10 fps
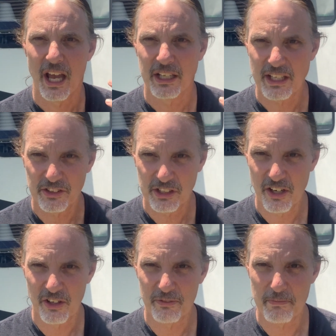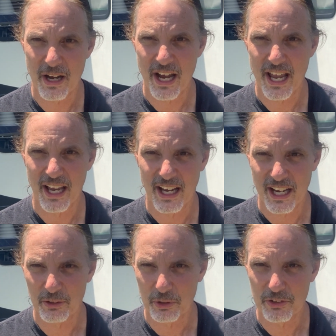takes care of my
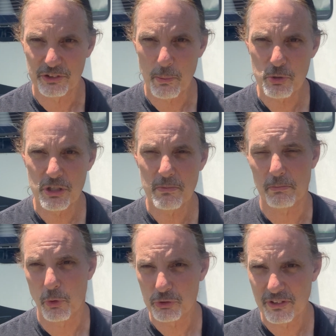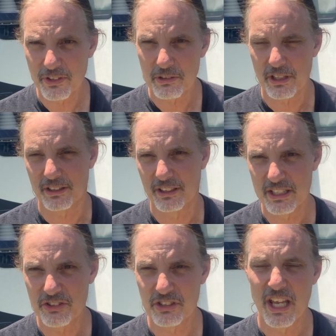idle consumption, most of it at
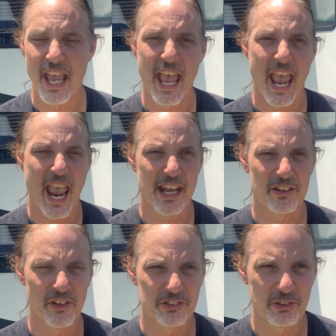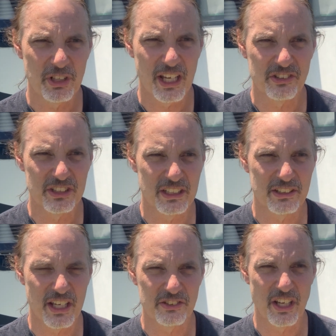least, and it also takes it
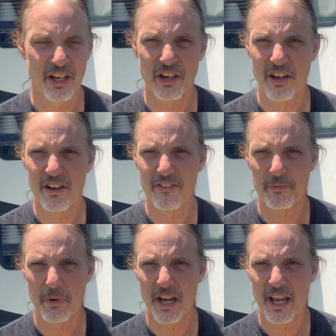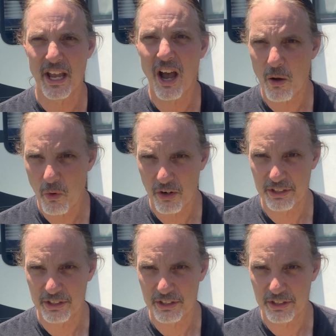takes care of my hot water